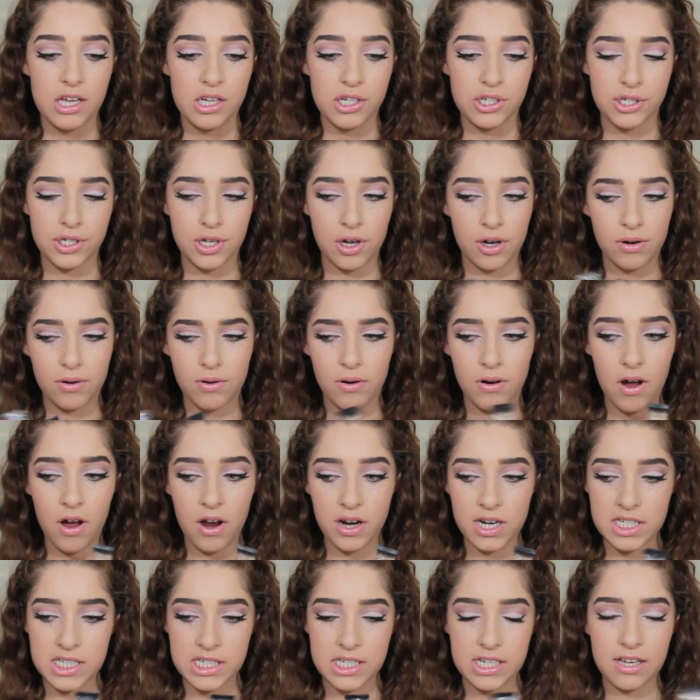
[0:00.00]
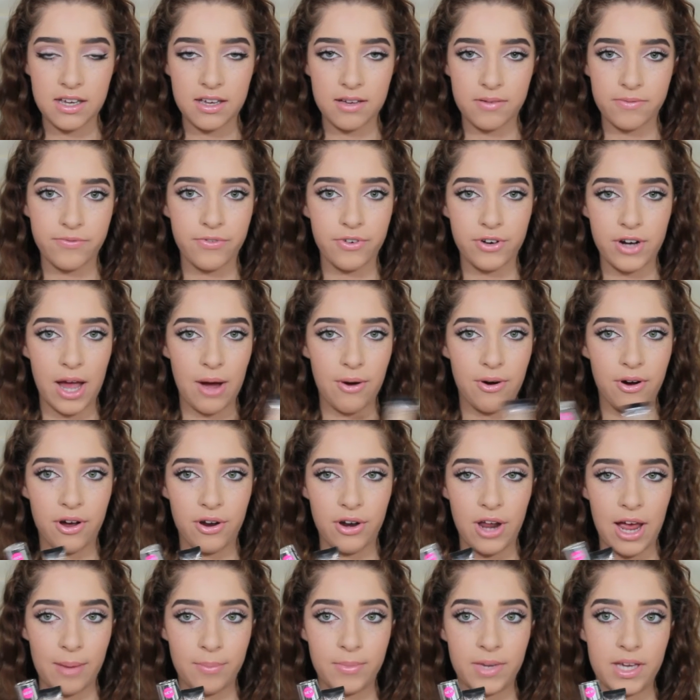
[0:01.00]
So honestly, for now
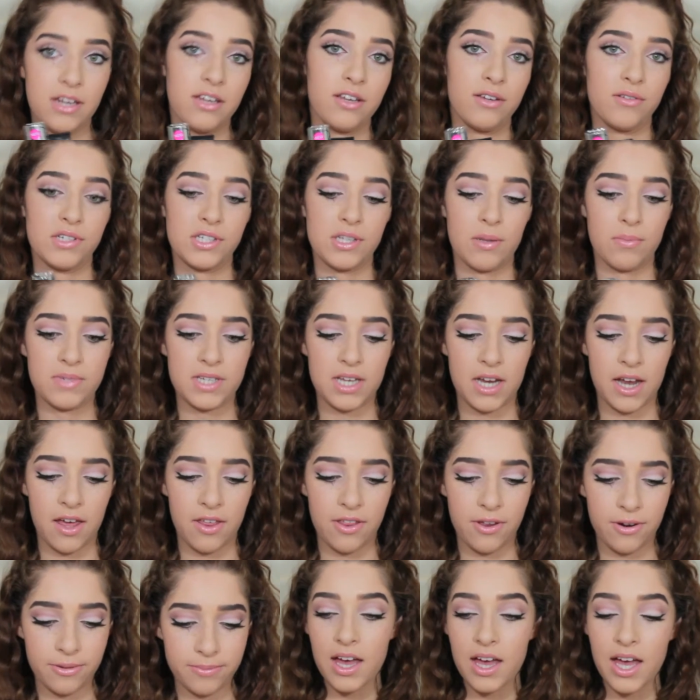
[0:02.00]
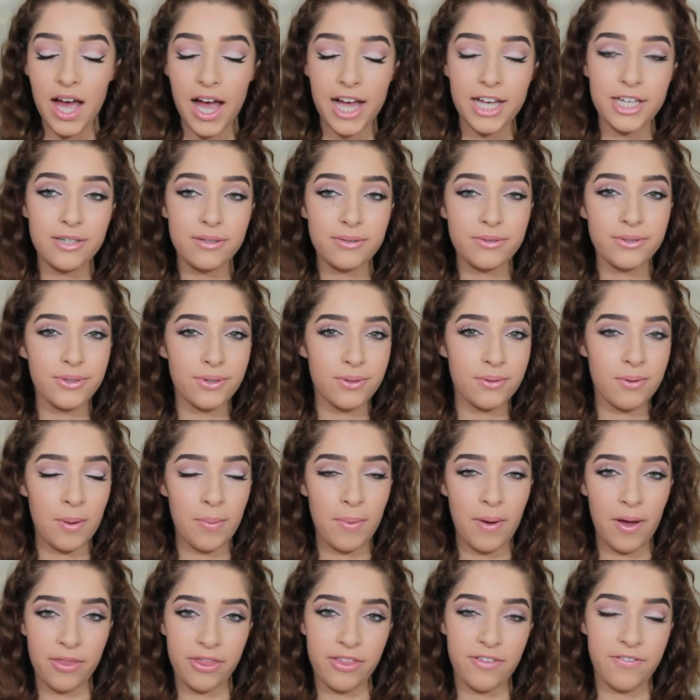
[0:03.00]
on, I'm going to use them together. I don't know
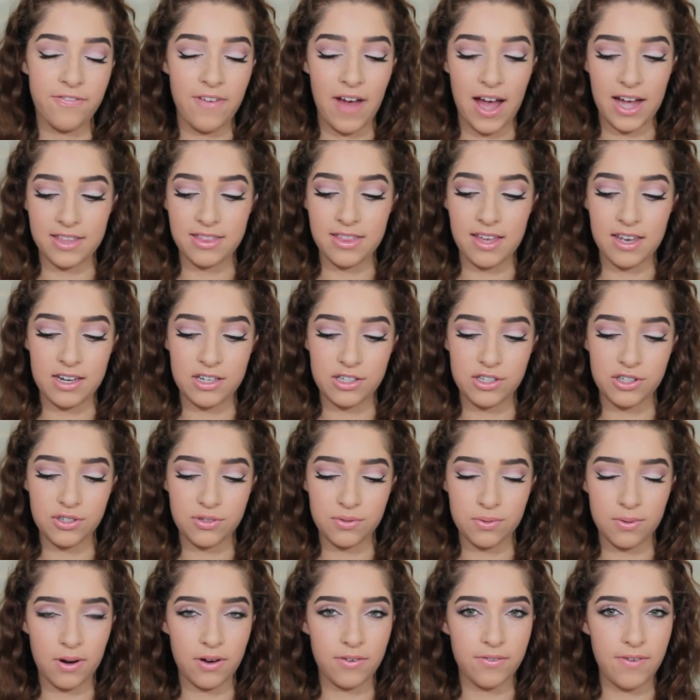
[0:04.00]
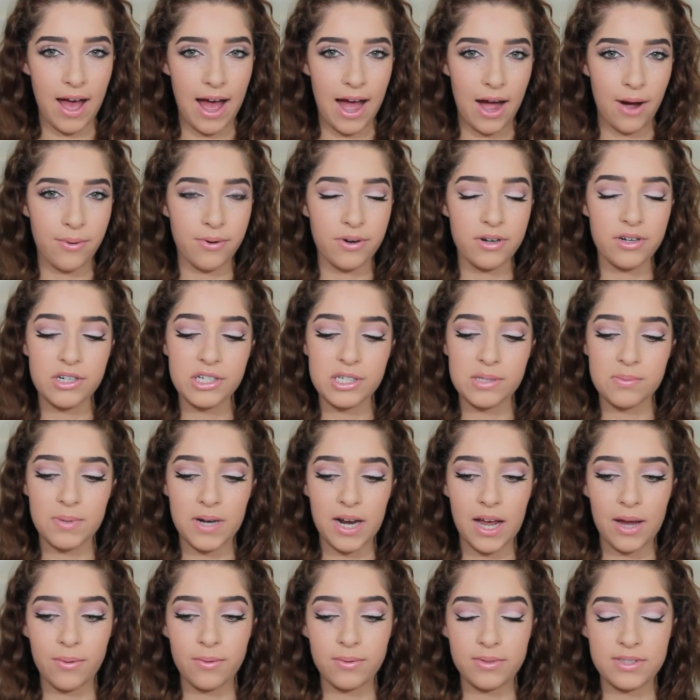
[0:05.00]
about the fact that it's 12 hours, but
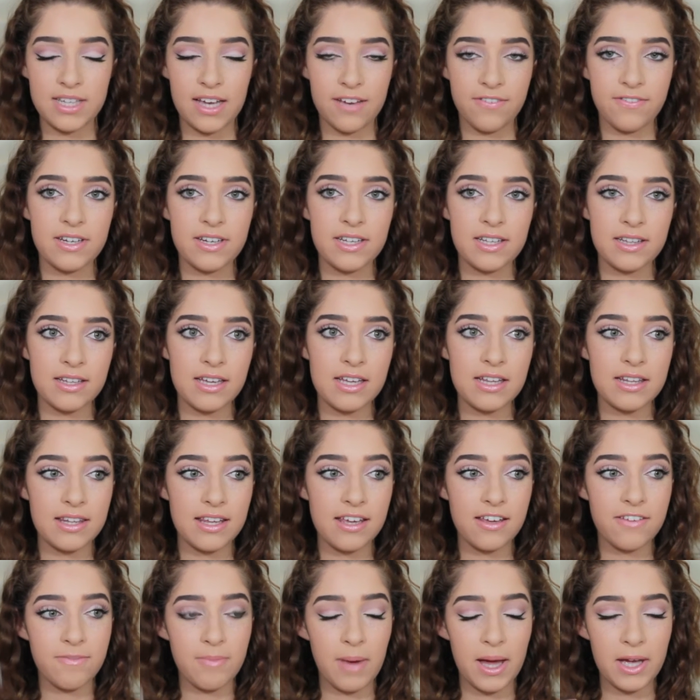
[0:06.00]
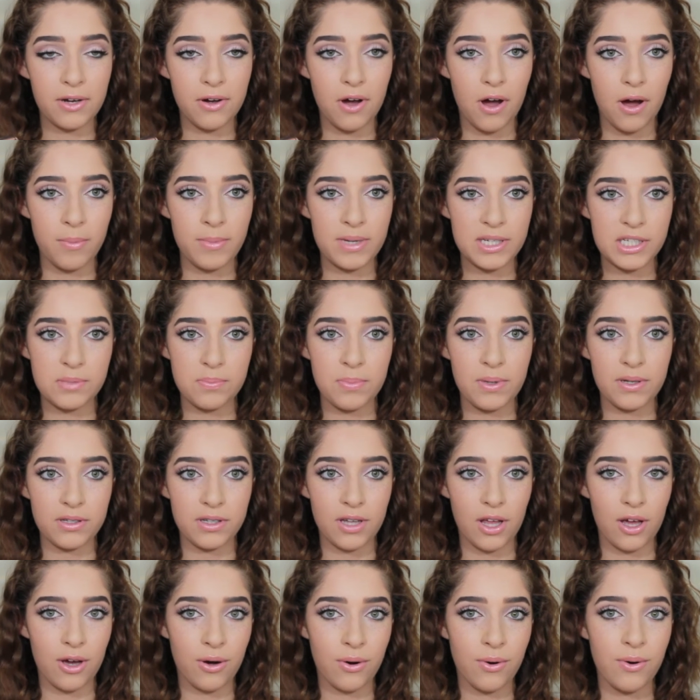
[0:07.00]
I will definitely leave my comments
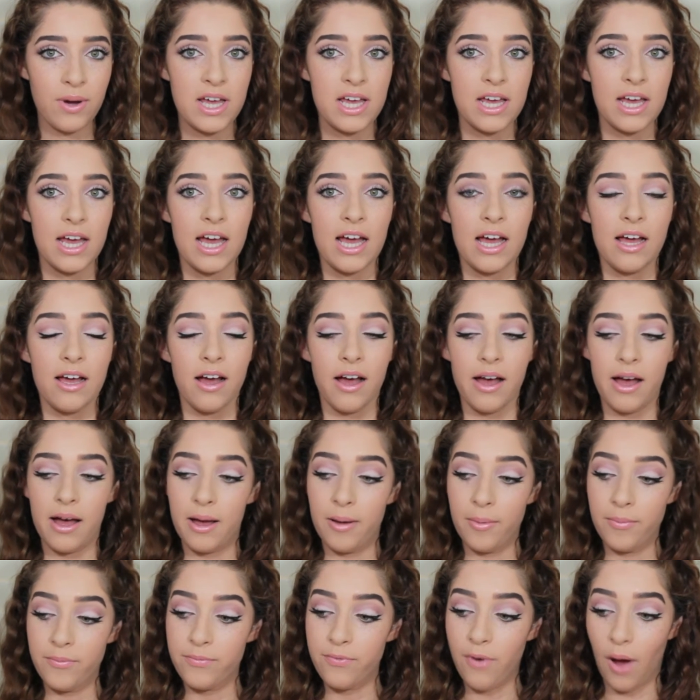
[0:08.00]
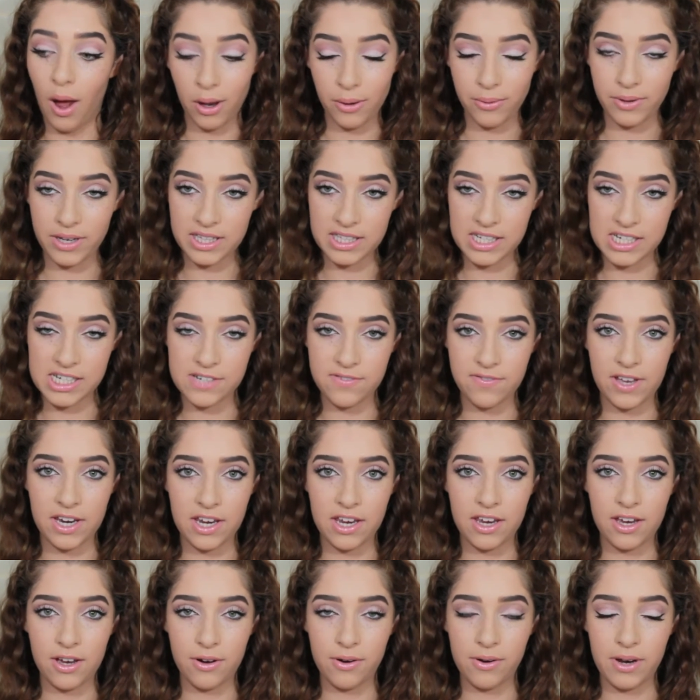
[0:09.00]
below following this
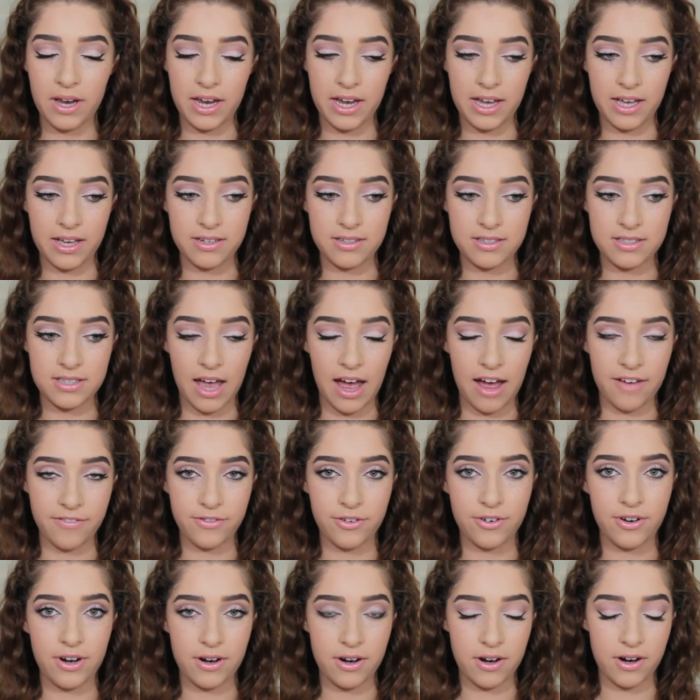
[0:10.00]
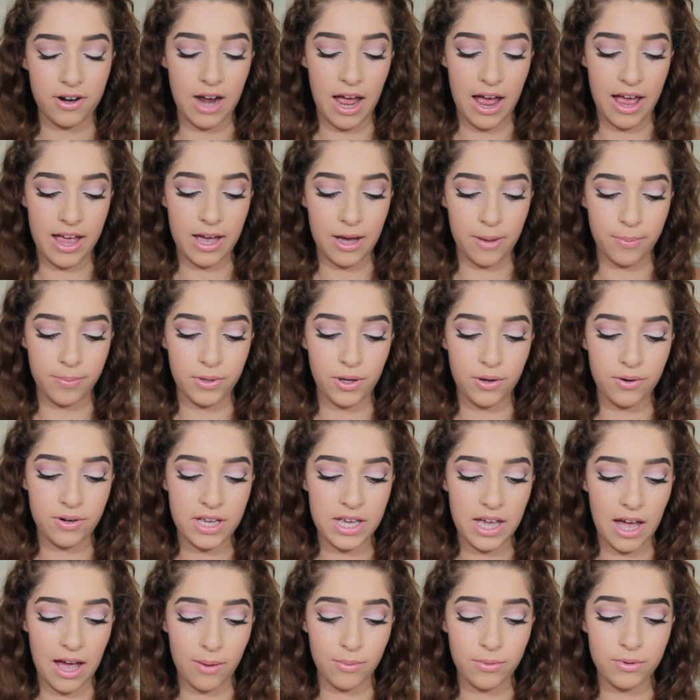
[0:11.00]
video, and after I upload
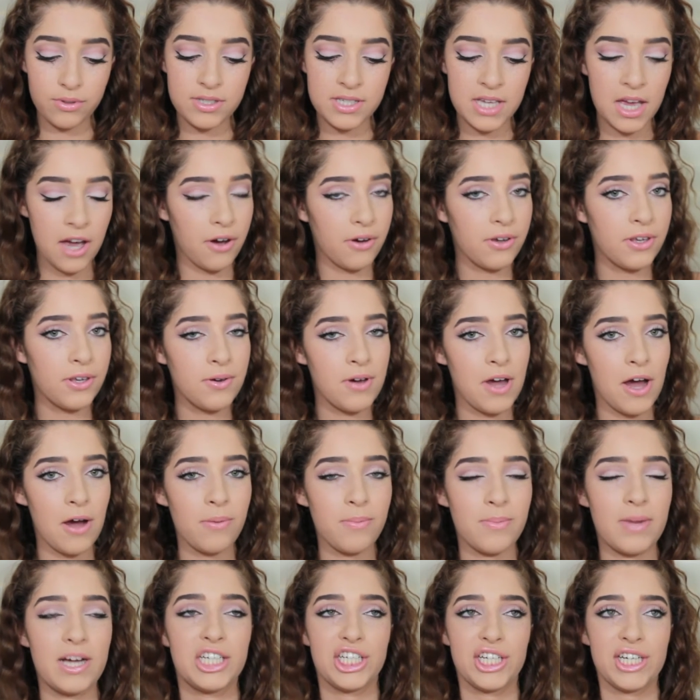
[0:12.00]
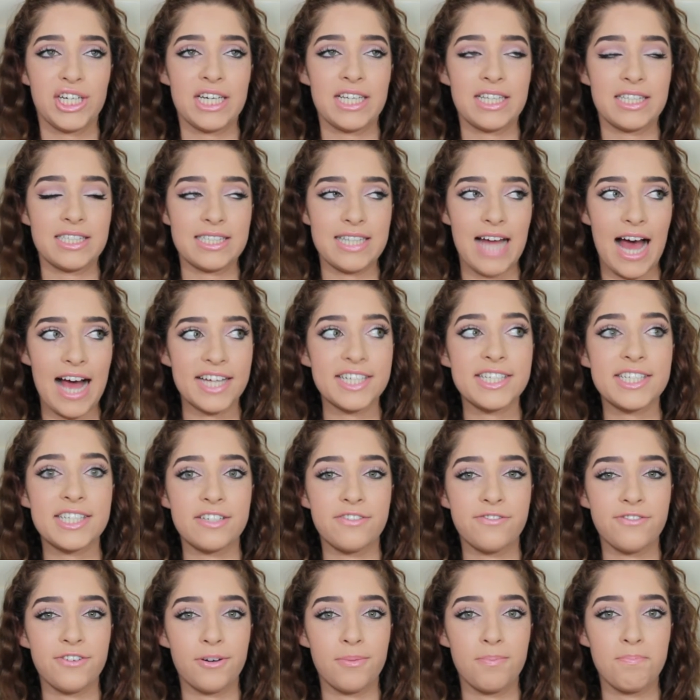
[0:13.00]
it, I will tell you how much it lasted
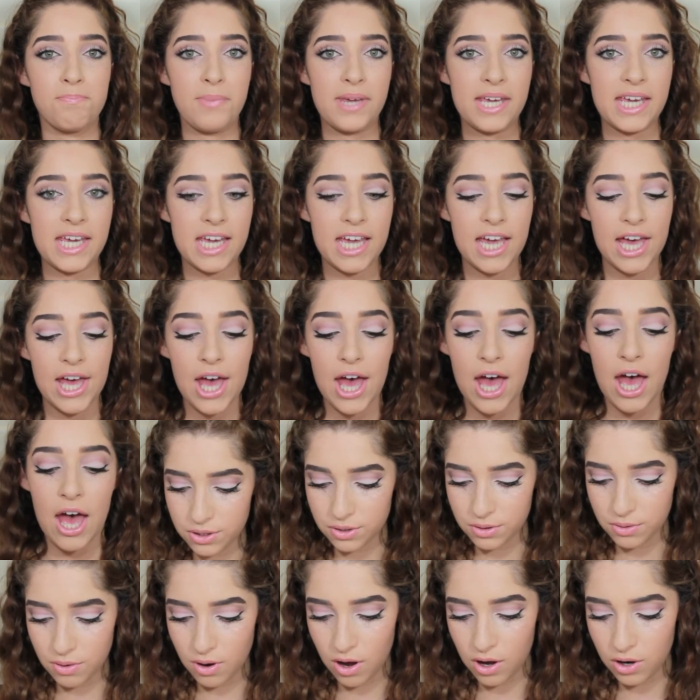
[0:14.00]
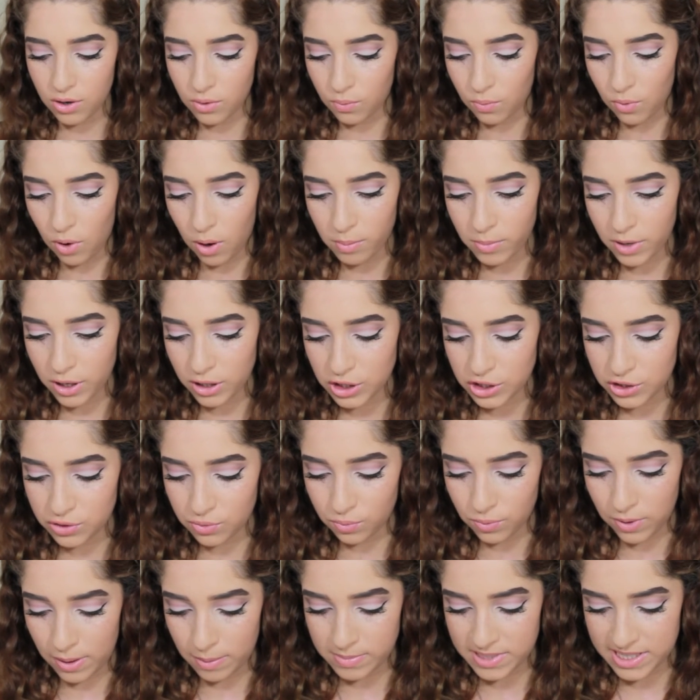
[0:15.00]
for me. So on Walmart's
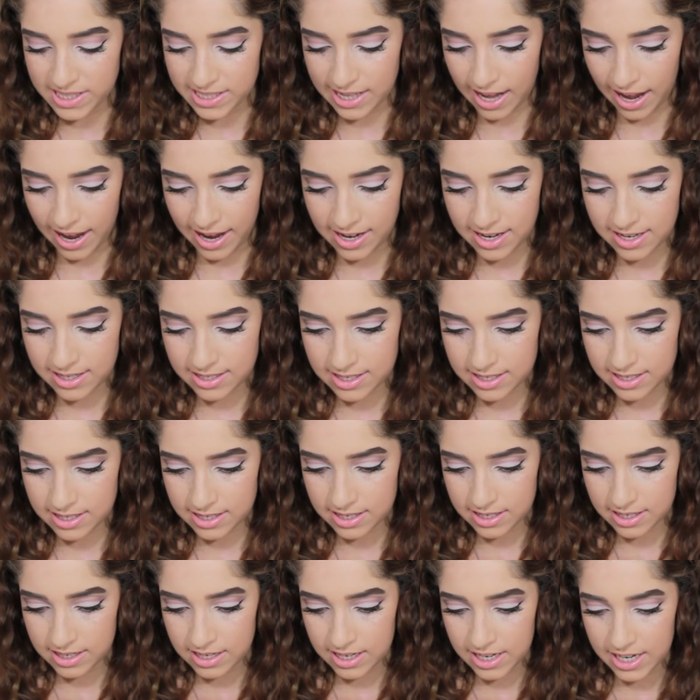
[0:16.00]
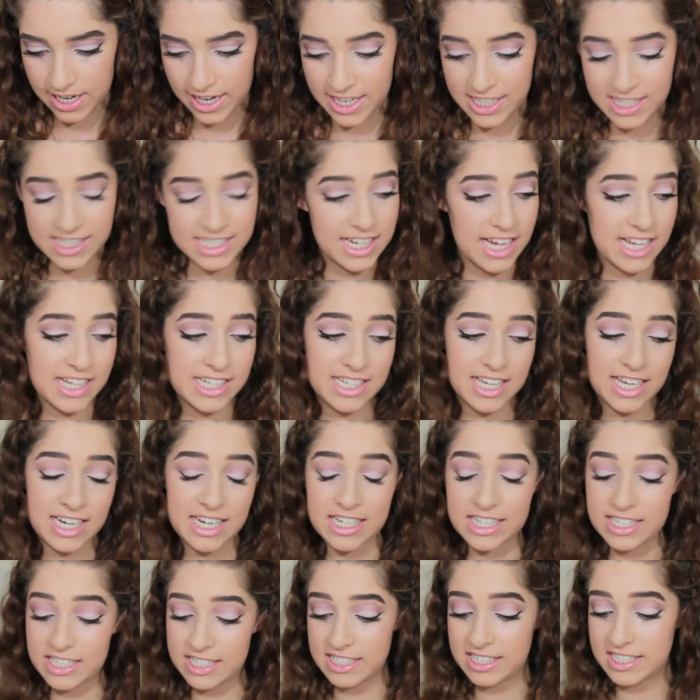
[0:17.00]
website, it says that
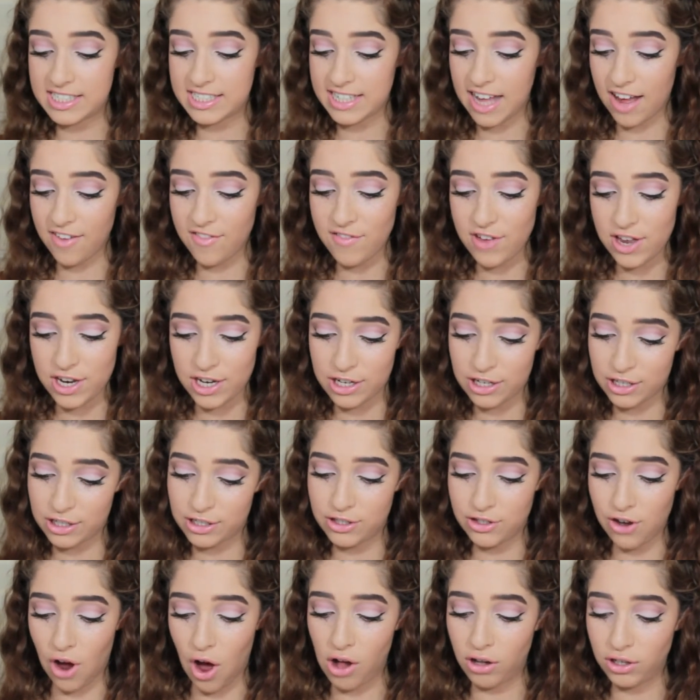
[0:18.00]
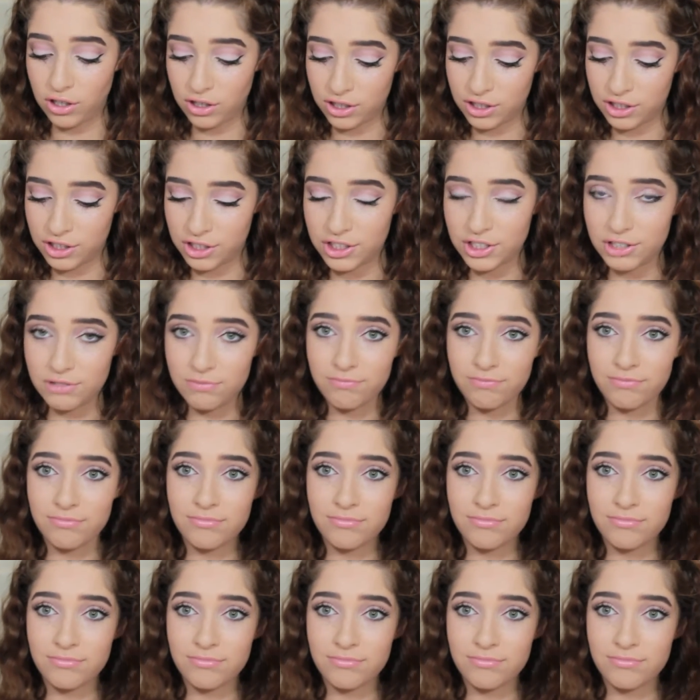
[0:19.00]
it is $7.